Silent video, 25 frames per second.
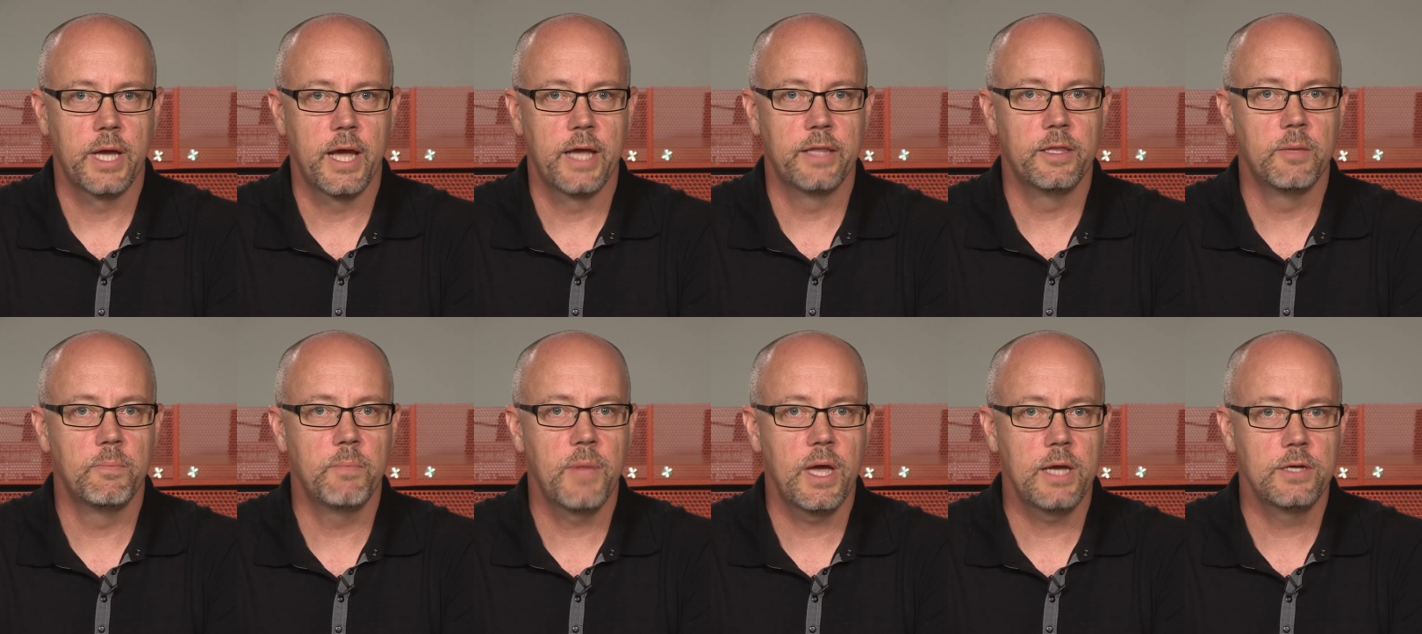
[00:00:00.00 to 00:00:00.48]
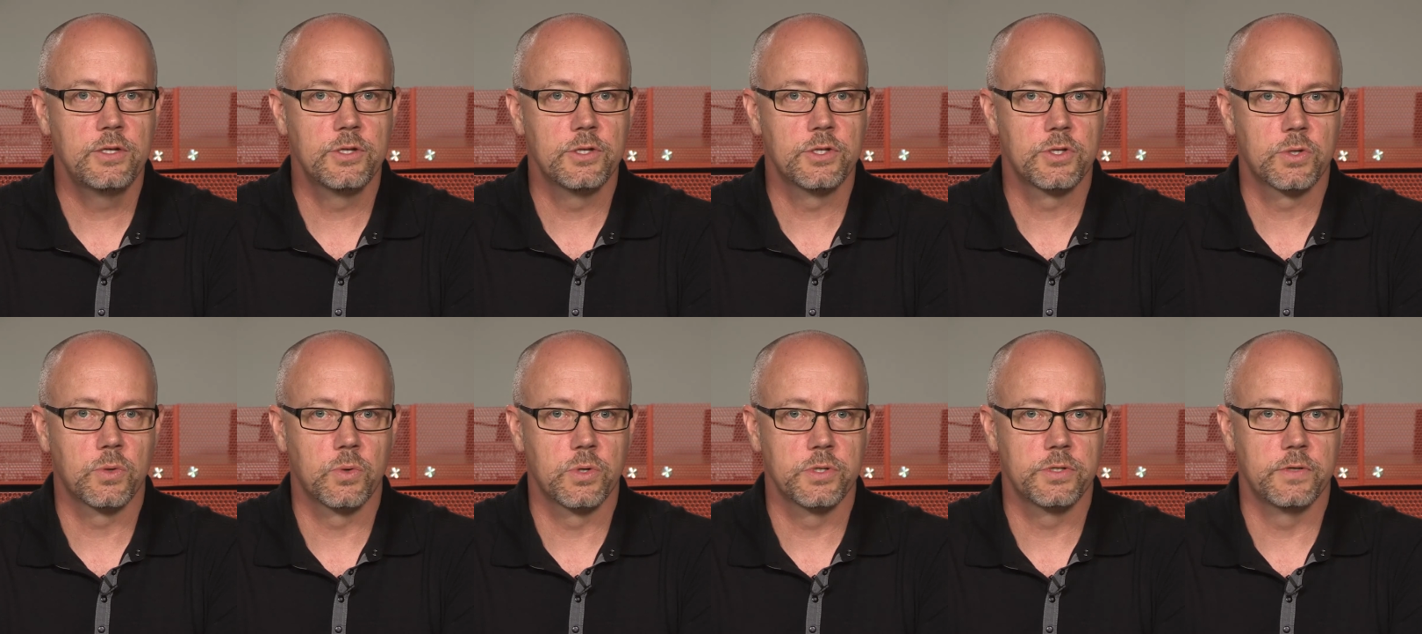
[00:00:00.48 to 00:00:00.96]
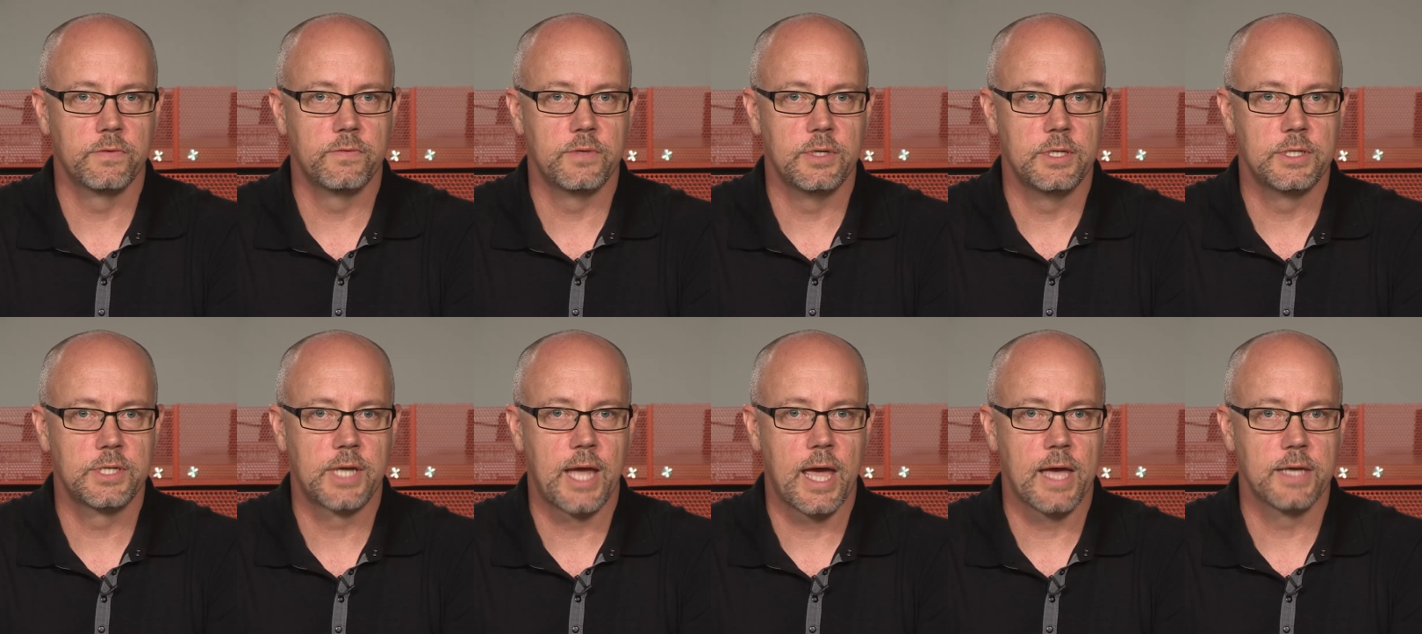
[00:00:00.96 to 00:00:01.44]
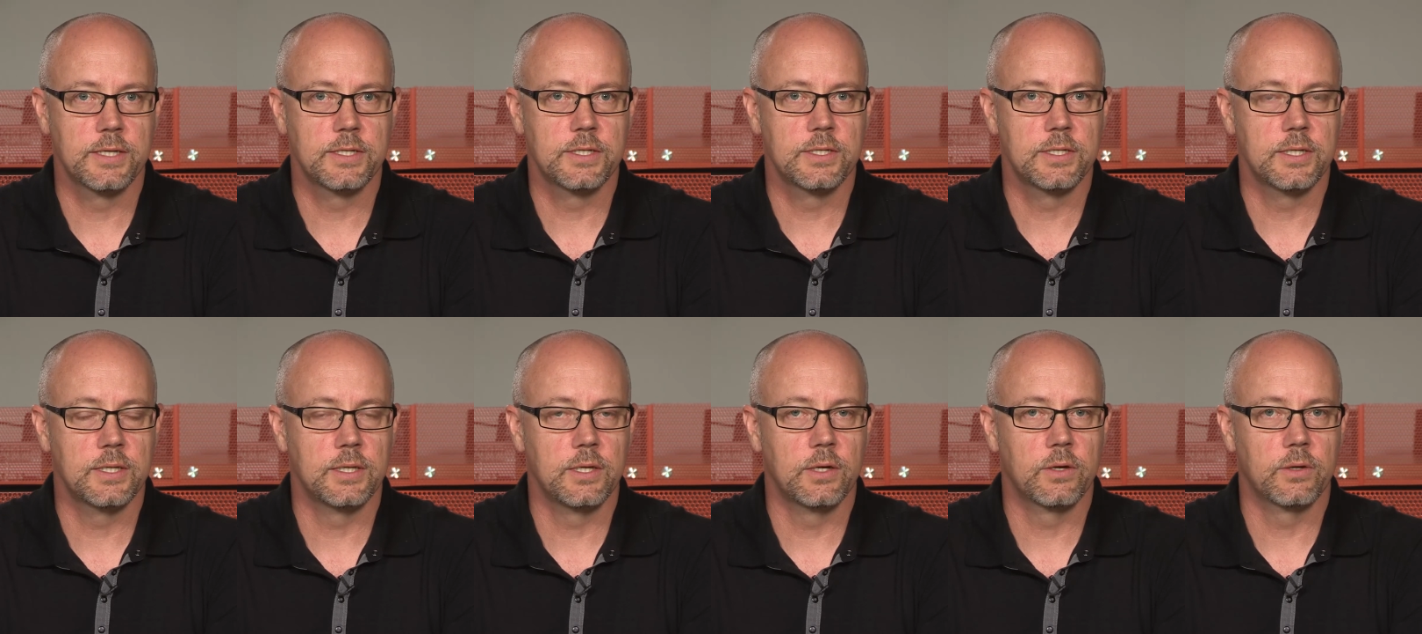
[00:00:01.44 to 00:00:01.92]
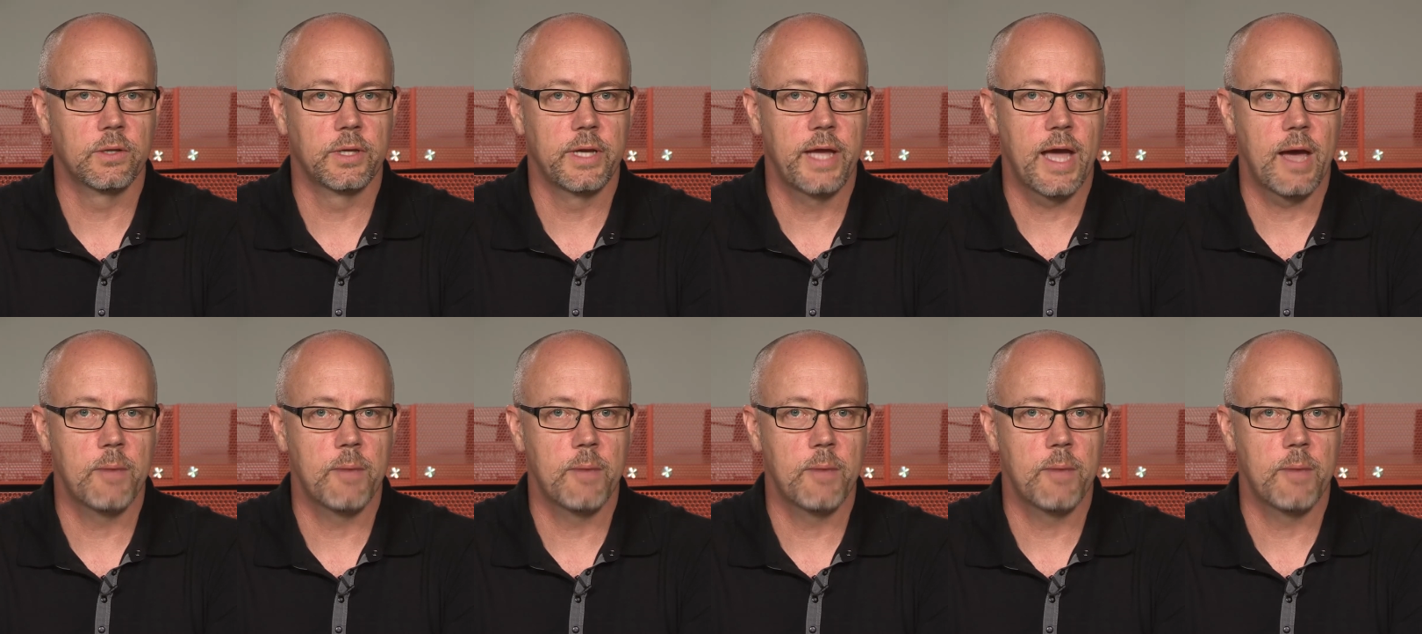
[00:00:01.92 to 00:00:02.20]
and the major source of these gases in the early